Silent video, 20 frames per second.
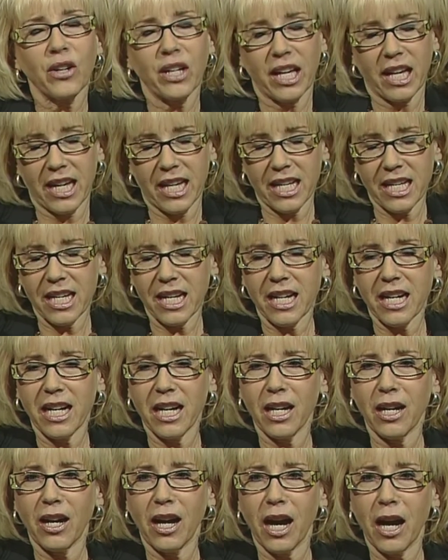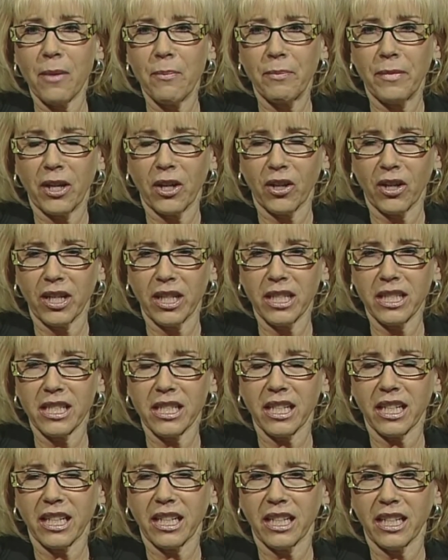Okay. Uh, I'm
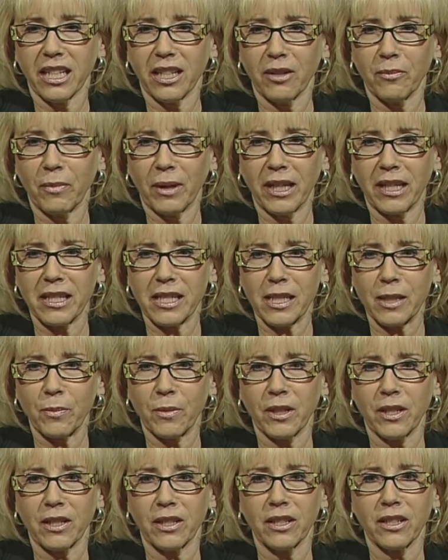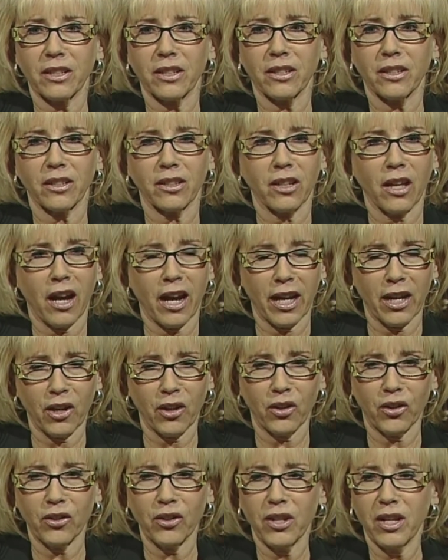married. Uh, my husband,
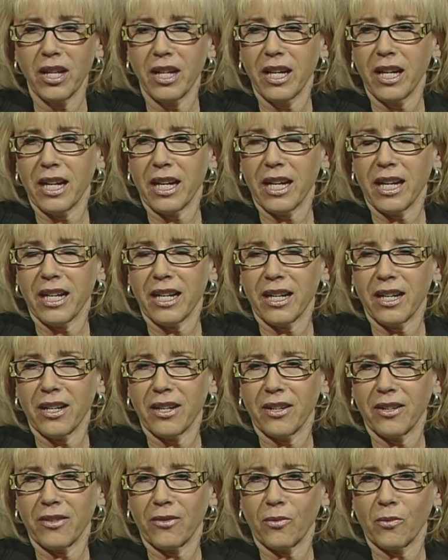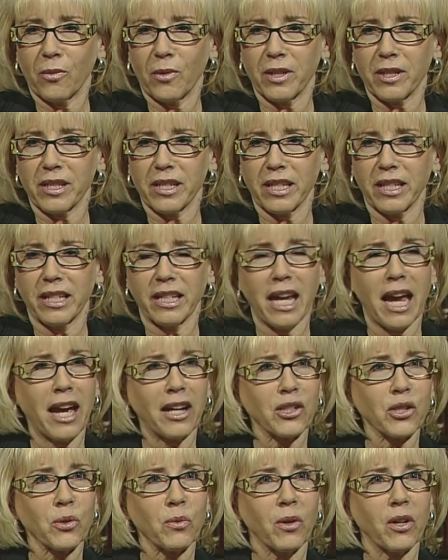Lyle, uh, was an
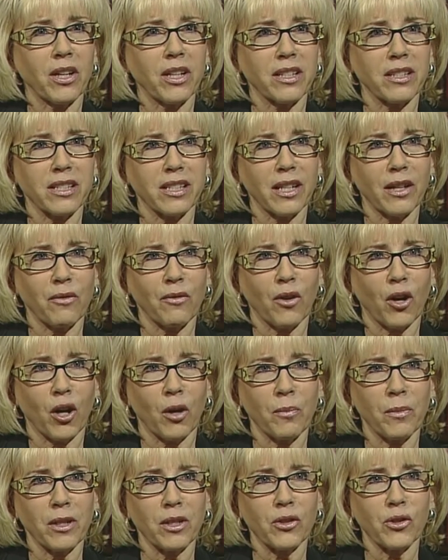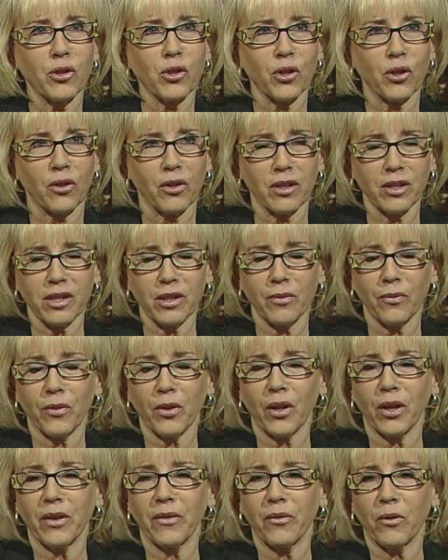actuary at State Farm Insurance and
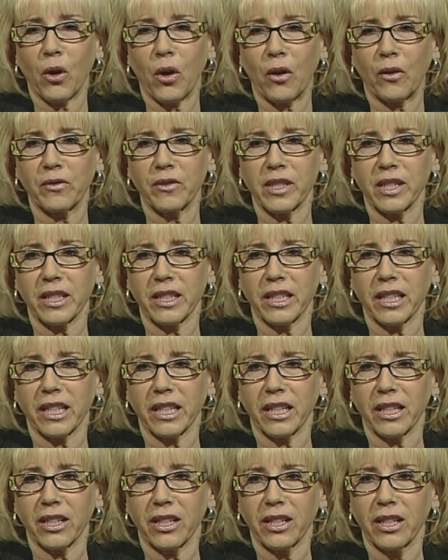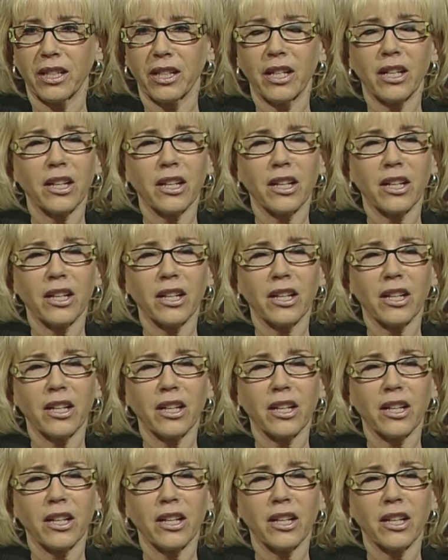very involved in the